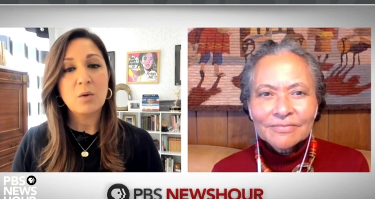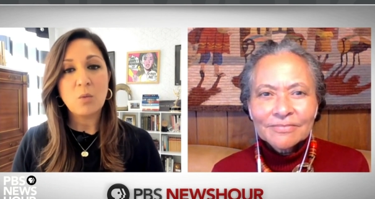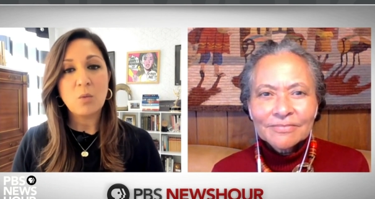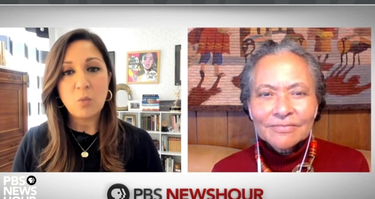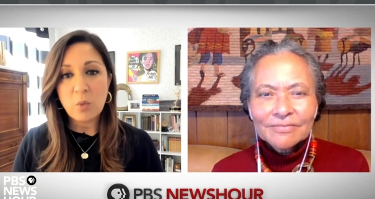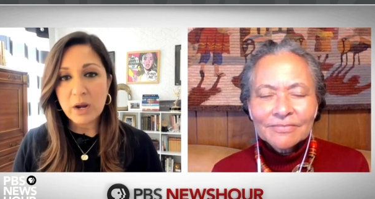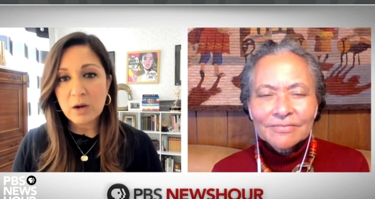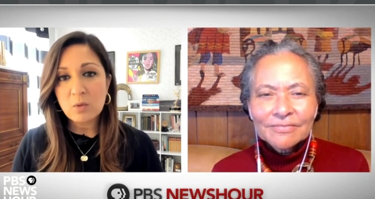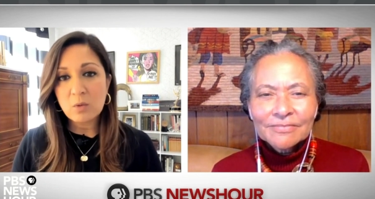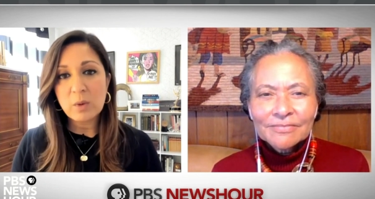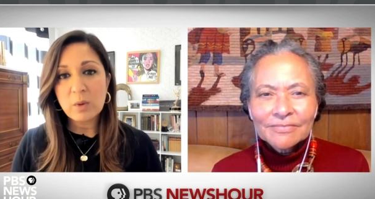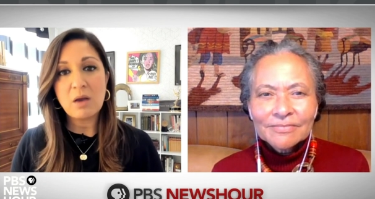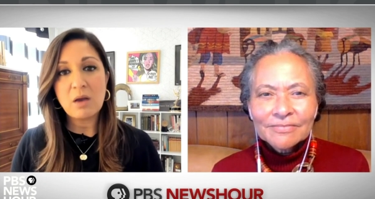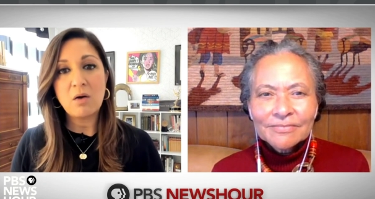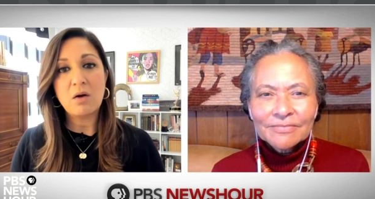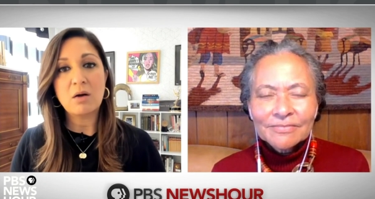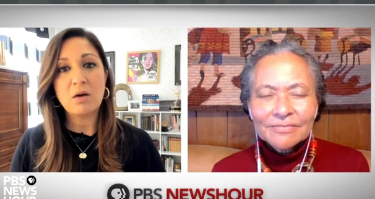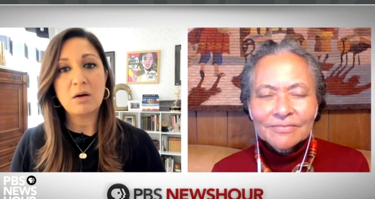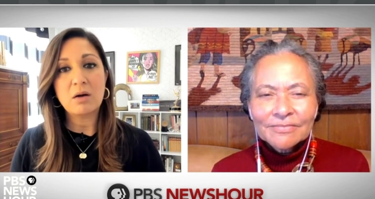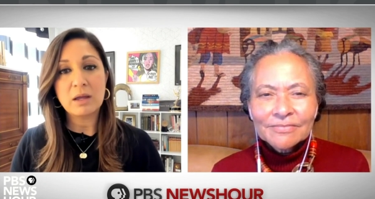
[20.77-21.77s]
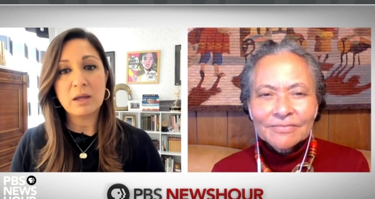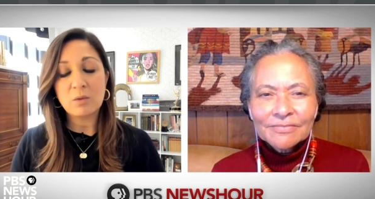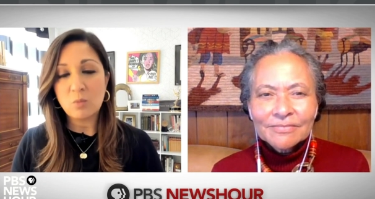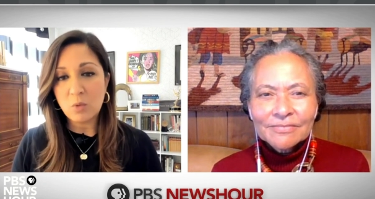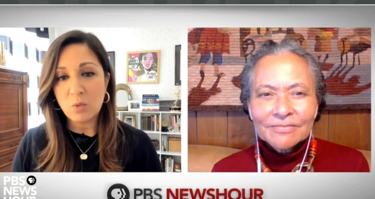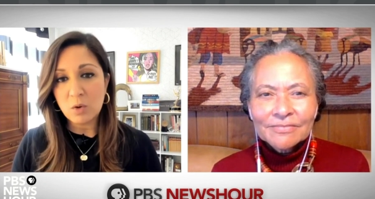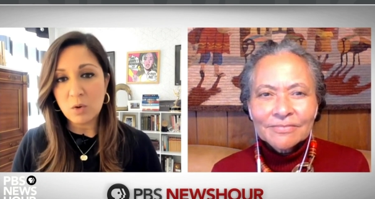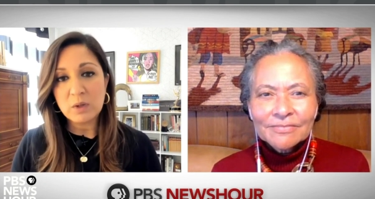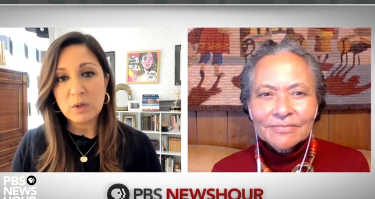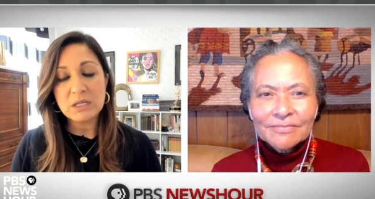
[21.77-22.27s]
Speaker 1: where we are
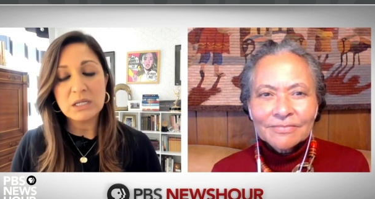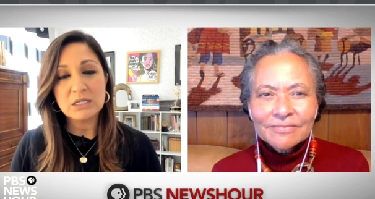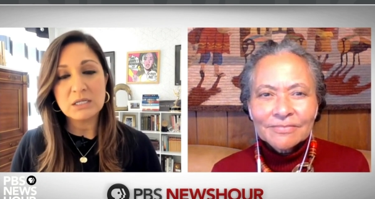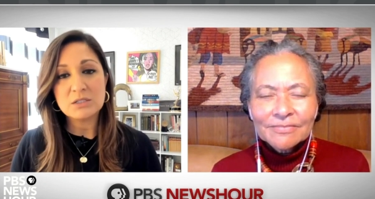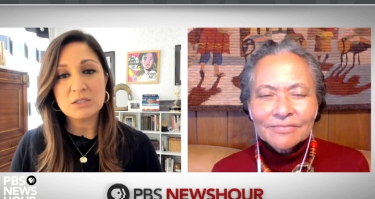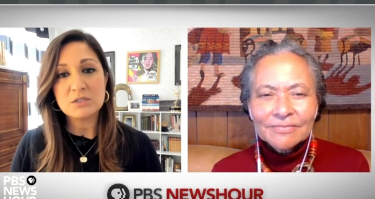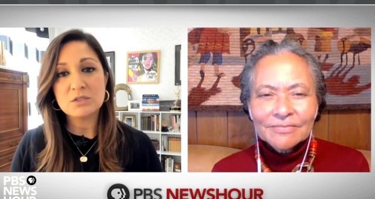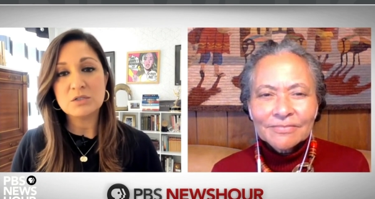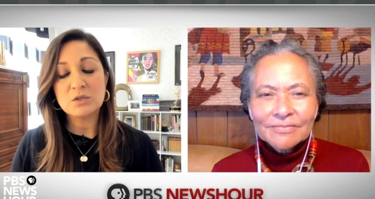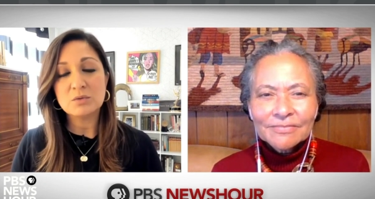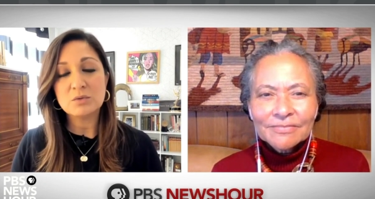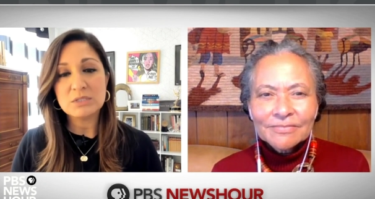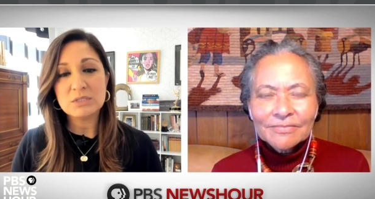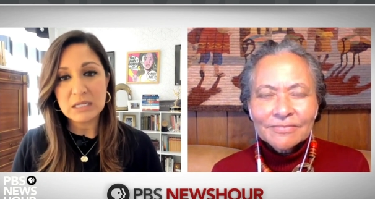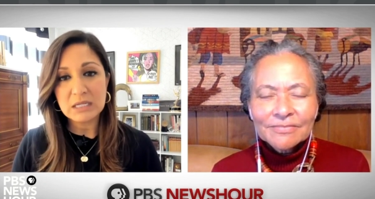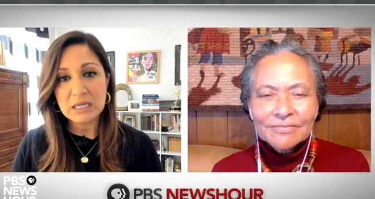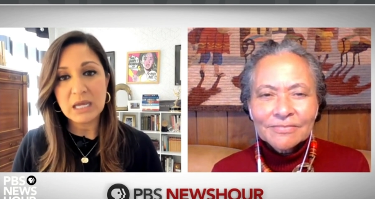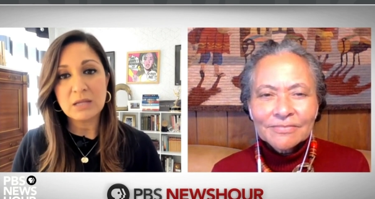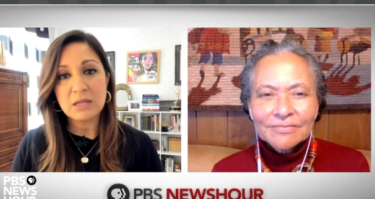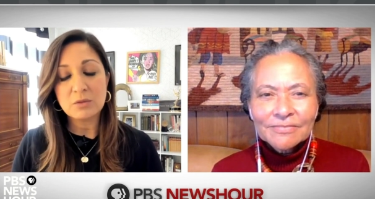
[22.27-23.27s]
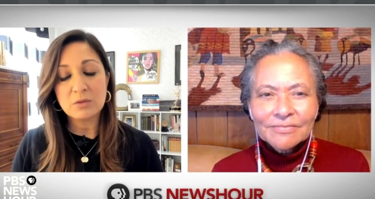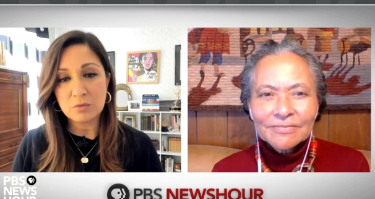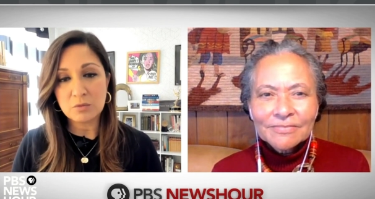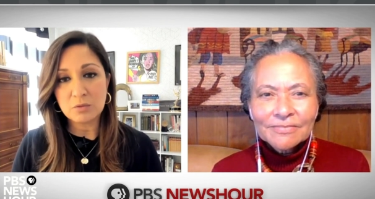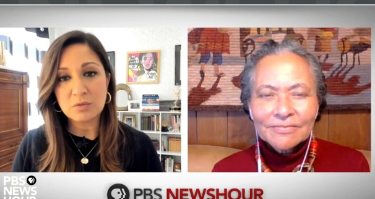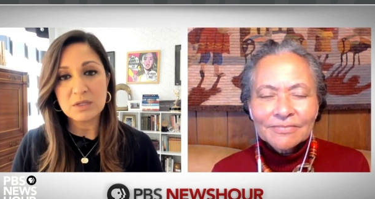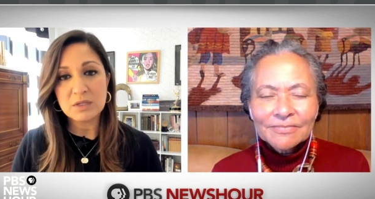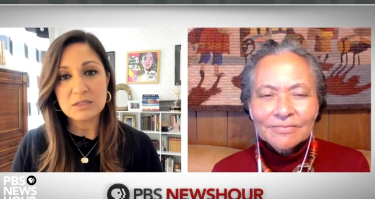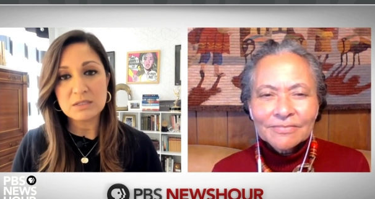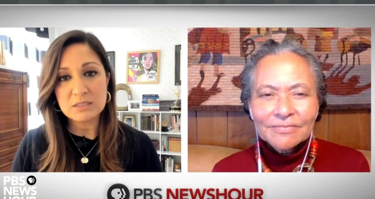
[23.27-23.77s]
and what we need to do to get
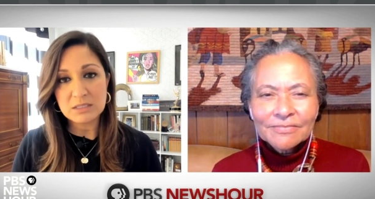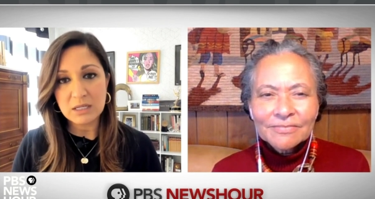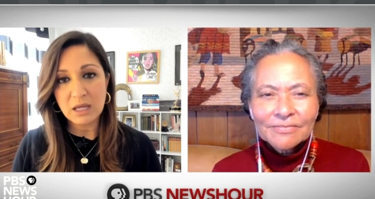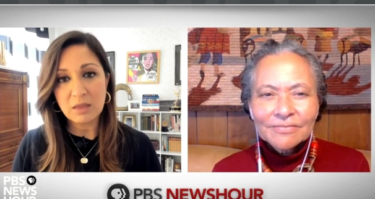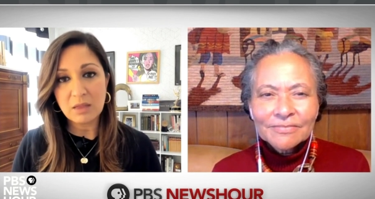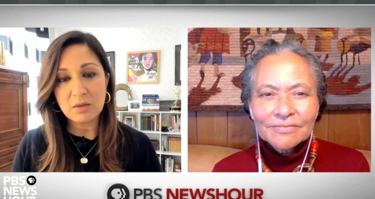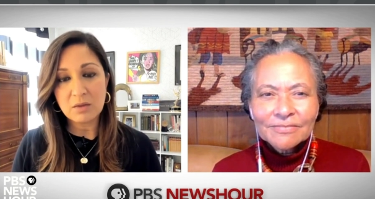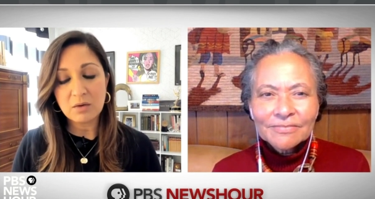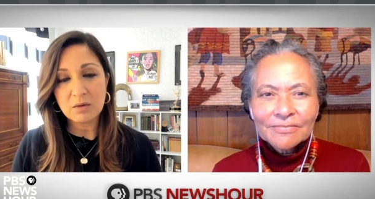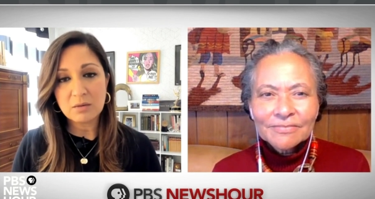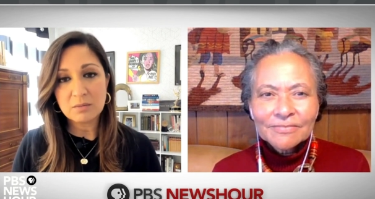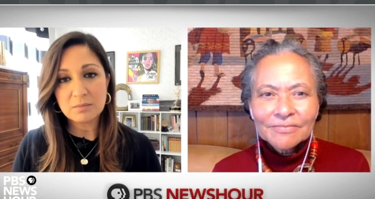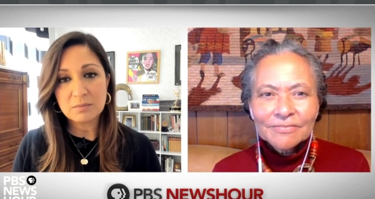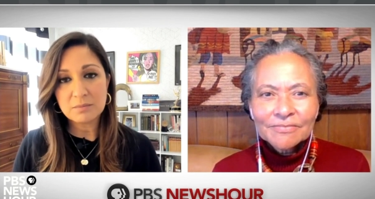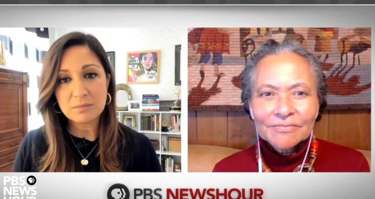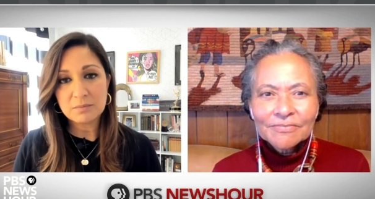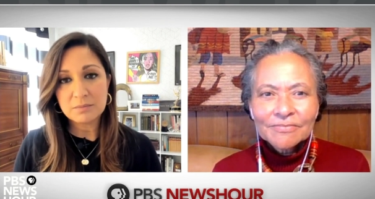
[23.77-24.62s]
through this together?